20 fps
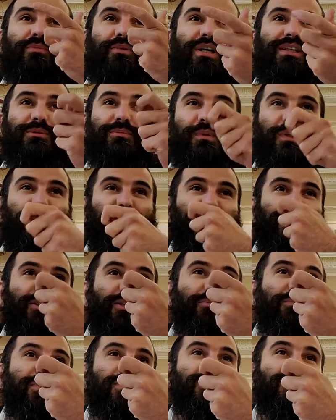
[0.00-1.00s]
Why is parnasa
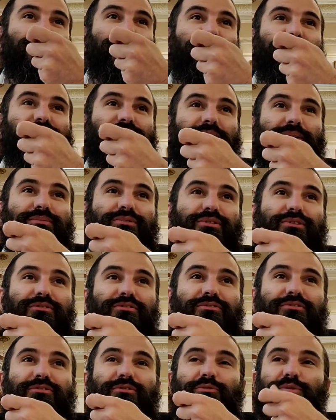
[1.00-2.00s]
compared to Kriyat
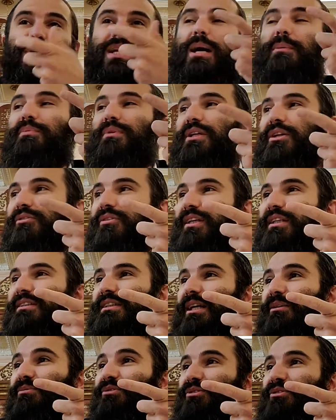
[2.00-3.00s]
Yamsuf? What happened to Kriyat
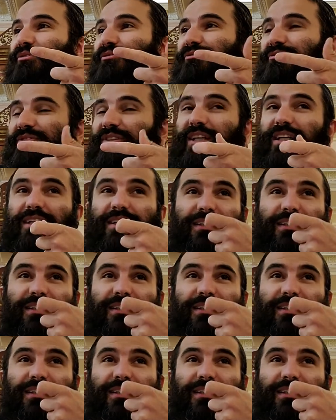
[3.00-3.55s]
Yamsuf?